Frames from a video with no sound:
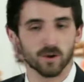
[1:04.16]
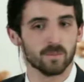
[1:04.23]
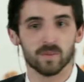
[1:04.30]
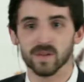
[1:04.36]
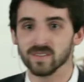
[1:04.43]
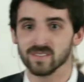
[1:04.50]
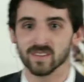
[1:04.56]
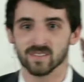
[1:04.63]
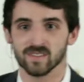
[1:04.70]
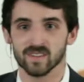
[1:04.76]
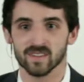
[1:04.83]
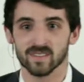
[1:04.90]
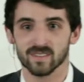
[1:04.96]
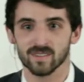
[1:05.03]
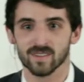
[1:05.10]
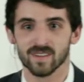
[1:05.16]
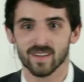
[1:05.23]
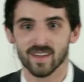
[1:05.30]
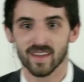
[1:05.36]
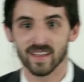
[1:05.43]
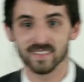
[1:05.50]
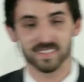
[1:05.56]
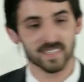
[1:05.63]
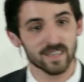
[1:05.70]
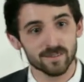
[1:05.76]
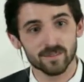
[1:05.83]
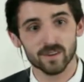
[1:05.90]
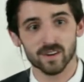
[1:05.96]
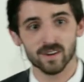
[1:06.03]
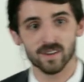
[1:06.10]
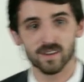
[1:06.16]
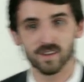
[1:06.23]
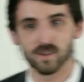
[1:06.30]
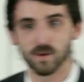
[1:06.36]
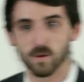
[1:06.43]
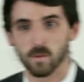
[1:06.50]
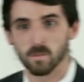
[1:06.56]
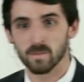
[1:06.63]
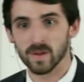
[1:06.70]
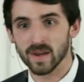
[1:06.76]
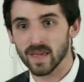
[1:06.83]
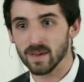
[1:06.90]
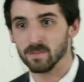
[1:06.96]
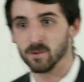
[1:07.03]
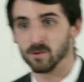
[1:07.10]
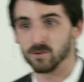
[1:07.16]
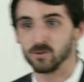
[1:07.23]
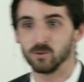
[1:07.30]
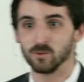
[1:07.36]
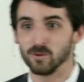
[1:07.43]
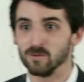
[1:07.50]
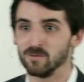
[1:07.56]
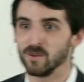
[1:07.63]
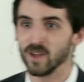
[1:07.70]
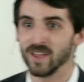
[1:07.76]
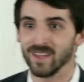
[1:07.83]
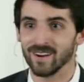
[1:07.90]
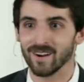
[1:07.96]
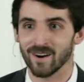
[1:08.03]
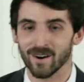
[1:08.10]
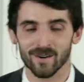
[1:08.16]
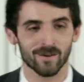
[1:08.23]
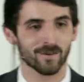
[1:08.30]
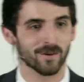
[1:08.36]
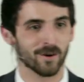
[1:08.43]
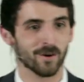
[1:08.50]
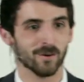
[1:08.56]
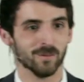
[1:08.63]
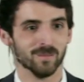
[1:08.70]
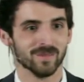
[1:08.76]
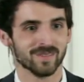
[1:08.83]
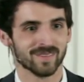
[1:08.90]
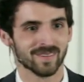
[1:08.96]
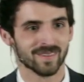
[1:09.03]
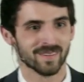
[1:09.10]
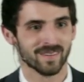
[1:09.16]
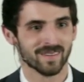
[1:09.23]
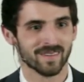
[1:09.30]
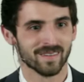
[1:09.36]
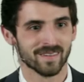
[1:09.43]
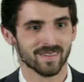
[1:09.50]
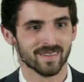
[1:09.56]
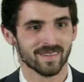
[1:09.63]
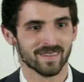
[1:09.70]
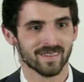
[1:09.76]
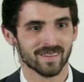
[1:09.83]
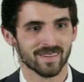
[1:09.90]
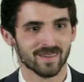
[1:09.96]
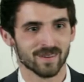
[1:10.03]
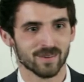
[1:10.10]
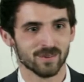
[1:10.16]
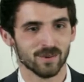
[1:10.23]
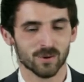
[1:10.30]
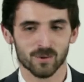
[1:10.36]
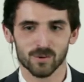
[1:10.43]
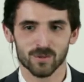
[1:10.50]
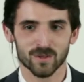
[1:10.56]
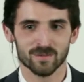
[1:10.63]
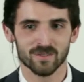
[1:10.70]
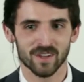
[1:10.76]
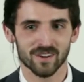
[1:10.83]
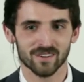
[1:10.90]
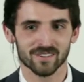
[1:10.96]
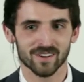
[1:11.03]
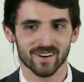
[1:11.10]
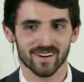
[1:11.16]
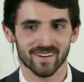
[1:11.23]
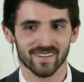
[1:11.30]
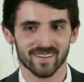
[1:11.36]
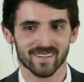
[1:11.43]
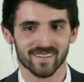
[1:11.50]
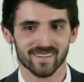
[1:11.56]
our businesses, has even been able to invade our own homes. Do you know who the invaders are?